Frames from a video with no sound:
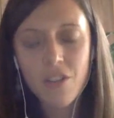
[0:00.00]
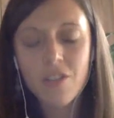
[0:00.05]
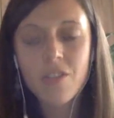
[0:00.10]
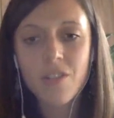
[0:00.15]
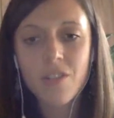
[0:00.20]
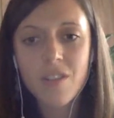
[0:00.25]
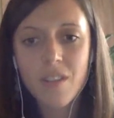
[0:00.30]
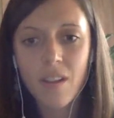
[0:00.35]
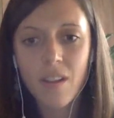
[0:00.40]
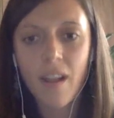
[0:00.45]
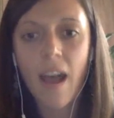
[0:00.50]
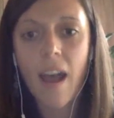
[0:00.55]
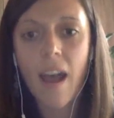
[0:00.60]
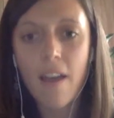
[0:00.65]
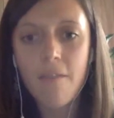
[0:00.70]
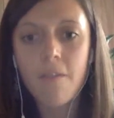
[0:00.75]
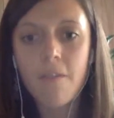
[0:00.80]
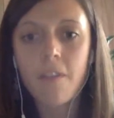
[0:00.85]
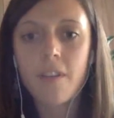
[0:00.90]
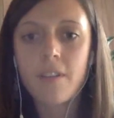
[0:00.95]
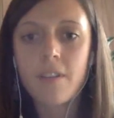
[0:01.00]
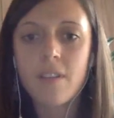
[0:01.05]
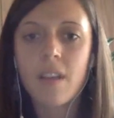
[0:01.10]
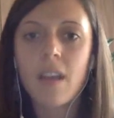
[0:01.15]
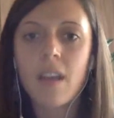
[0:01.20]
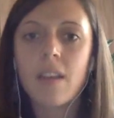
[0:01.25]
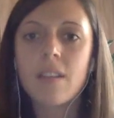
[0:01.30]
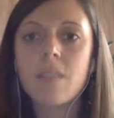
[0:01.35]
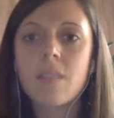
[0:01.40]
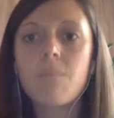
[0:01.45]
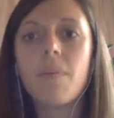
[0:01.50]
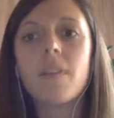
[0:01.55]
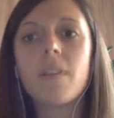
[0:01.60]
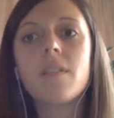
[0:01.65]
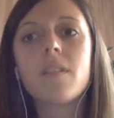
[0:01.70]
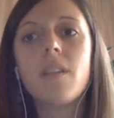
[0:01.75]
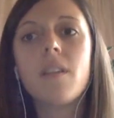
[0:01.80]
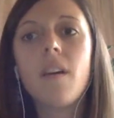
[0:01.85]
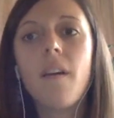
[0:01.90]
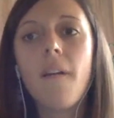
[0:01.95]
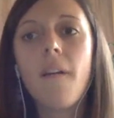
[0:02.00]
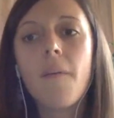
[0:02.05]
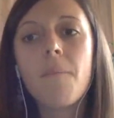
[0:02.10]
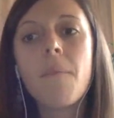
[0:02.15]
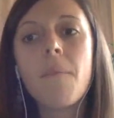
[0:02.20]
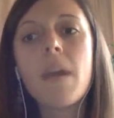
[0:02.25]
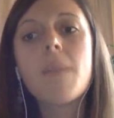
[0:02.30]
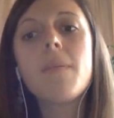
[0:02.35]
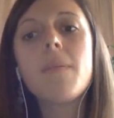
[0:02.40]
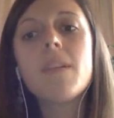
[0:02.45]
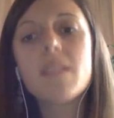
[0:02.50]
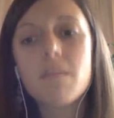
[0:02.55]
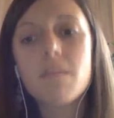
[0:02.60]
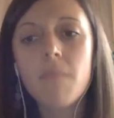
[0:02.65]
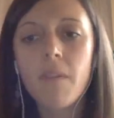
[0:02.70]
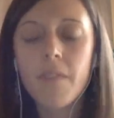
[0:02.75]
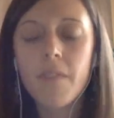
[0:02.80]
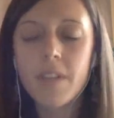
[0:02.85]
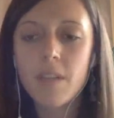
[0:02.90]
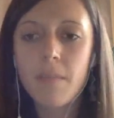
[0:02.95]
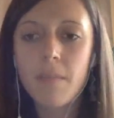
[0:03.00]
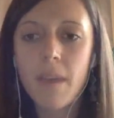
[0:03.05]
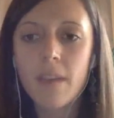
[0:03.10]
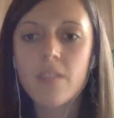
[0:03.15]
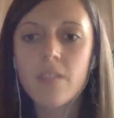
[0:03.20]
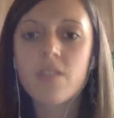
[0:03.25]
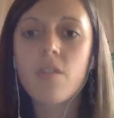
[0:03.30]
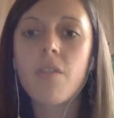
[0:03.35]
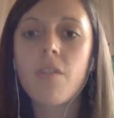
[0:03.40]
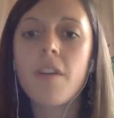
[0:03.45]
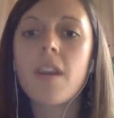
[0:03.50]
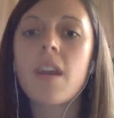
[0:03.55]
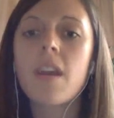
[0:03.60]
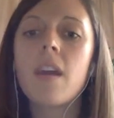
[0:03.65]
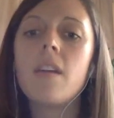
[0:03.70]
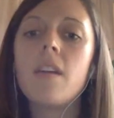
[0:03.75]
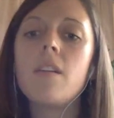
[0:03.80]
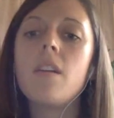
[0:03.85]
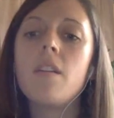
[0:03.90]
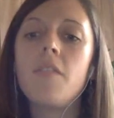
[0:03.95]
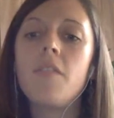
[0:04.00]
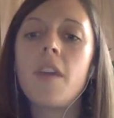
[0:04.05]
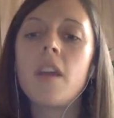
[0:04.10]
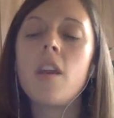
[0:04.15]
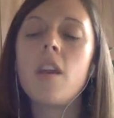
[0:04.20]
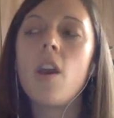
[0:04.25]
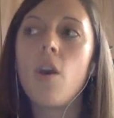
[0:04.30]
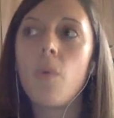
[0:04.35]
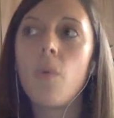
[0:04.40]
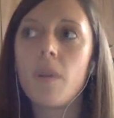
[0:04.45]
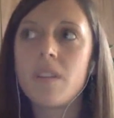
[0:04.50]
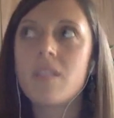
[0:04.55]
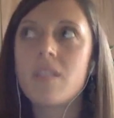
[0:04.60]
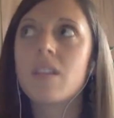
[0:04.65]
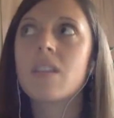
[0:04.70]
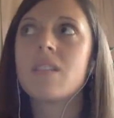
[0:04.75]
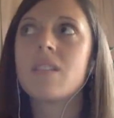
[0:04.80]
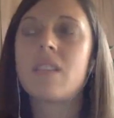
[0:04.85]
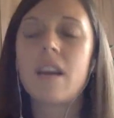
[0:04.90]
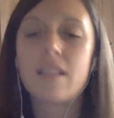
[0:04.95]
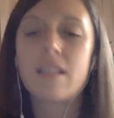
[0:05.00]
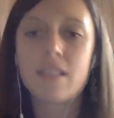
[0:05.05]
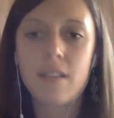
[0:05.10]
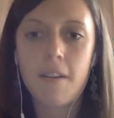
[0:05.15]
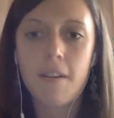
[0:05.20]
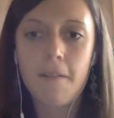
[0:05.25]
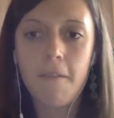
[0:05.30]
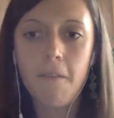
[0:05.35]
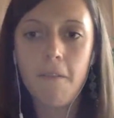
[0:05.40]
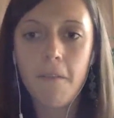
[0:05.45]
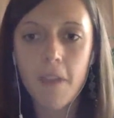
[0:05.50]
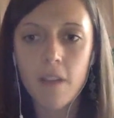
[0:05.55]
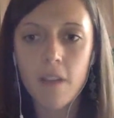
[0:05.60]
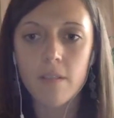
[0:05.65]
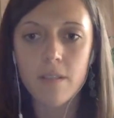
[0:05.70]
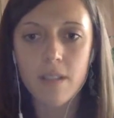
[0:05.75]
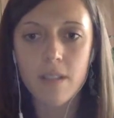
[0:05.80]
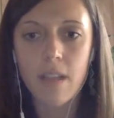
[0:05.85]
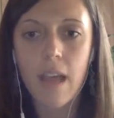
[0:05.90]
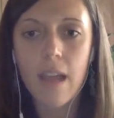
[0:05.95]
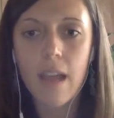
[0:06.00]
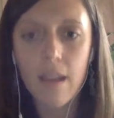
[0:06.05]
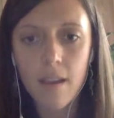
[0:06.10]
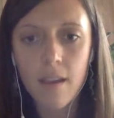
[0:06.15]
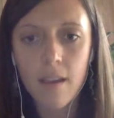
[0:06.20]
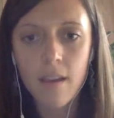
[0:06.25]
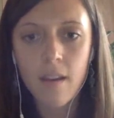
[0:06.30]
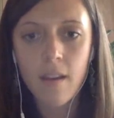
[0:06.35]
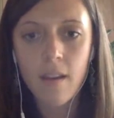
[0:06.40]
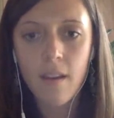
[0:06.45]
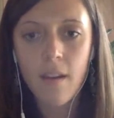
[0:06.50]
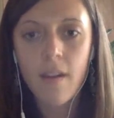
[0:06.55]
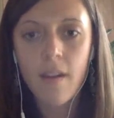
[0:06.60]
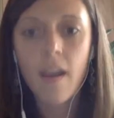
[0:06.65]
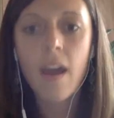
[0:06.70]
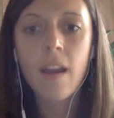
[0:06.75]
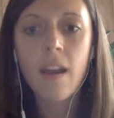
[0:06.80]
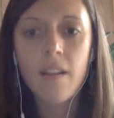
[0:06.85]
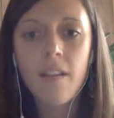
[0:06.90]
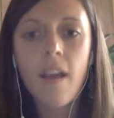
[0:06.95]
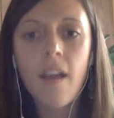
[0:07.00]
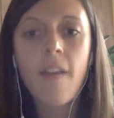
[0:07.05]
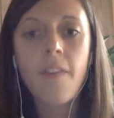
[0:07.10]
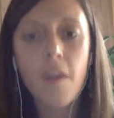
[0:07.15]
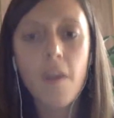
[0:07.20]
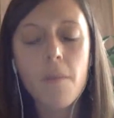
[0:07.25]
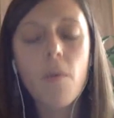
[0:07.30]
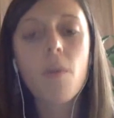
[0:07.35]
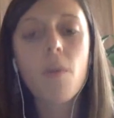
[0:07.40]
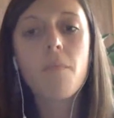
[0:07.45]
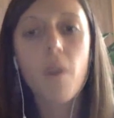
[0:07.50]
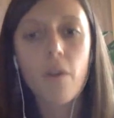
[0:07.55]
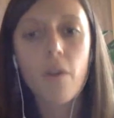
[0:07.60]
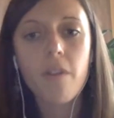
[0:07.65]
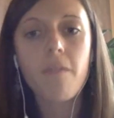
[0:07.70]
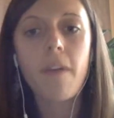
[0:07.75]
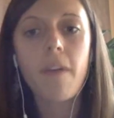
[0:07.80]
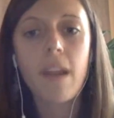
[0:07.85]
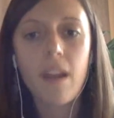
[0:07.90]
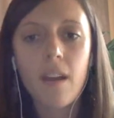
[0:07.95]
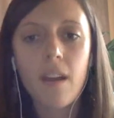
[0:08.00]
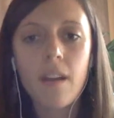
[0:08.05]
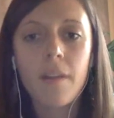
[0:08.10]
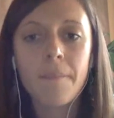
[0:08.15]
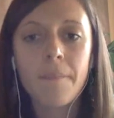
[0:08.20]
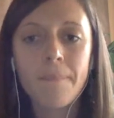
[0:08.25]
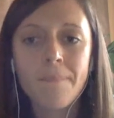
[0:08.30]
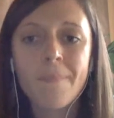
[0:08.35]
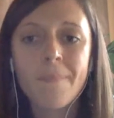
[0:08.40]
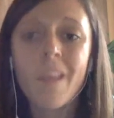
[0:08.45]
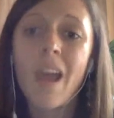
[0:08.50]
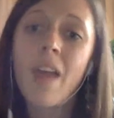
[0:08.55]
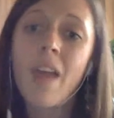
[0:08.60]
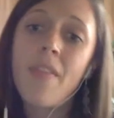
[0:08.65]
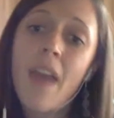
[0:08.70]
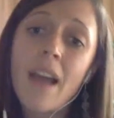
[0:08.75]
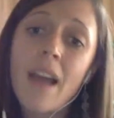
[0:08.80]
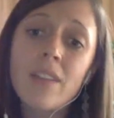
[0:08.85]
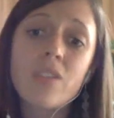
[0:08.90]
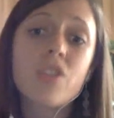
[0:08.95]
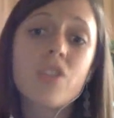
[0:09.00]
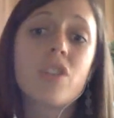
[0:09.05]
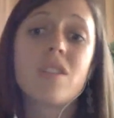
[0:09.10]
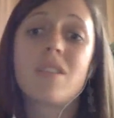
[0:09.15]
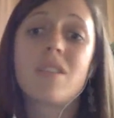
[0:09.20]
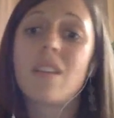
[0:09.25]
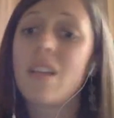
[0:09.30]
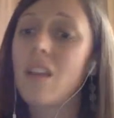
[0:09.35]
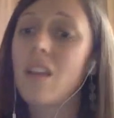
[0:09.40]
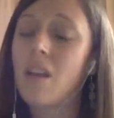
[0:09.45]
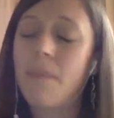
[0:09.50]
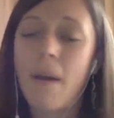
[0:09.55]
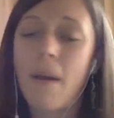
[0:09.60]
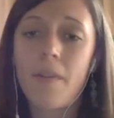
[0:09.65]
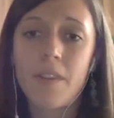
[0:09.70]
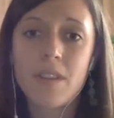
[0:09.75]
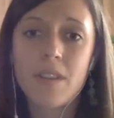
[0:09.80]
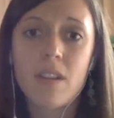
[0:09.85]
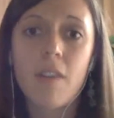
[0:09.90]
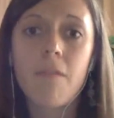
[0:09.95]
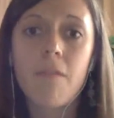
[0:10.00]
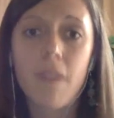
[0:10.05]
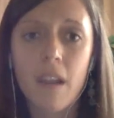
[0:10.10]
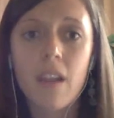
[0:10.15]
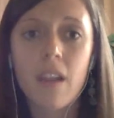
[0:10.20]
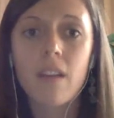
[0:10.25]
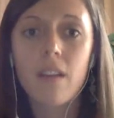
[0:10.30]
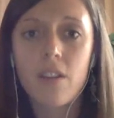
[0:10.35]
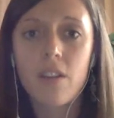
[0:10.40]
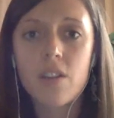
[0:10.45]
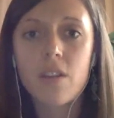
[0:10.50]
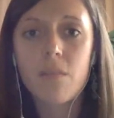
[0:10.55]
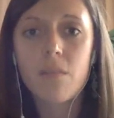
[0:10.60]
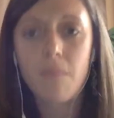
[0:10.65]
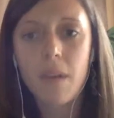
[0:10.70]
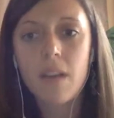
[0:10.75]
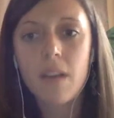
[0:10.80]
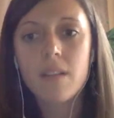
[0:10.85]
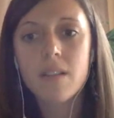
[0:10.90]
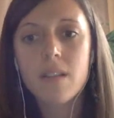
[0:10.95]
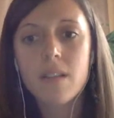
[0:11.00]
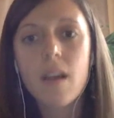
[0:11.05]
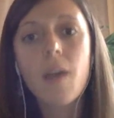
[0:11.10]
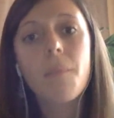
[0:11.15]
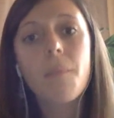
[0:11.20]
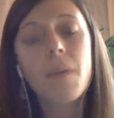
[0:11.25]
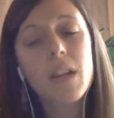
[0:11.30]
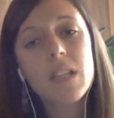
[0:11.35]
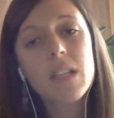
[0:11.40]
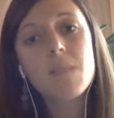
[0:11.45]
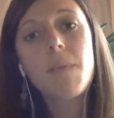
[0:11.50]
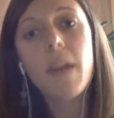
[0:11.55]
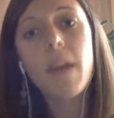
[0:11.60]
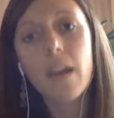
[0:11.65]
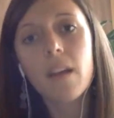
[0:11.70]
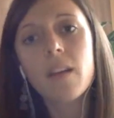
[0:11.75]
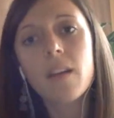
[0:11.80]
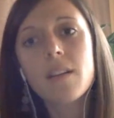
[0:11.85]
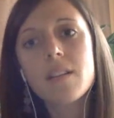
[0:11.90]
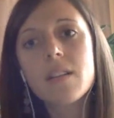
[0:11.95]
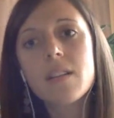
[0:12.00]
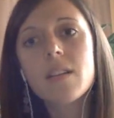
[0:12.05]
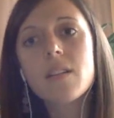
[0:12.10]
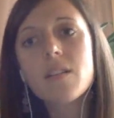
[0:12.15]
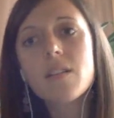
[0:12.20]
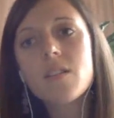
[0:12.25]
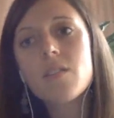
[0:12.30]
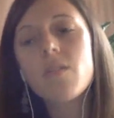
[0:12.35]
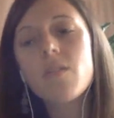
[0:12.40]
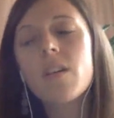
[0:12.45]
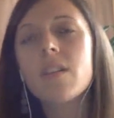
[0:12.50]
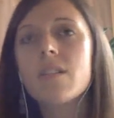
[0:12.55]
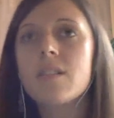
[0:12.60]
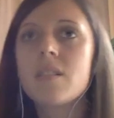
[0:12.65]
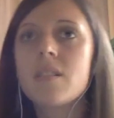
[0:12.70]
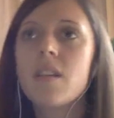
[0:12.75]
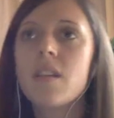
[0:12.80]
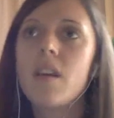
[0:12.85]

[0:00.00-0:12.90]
are still high for these kids, but maybe some of the demands so they know what success feels like, and they're more motivated. And that's just thinking about the self-regulation piece. But it's big because these students,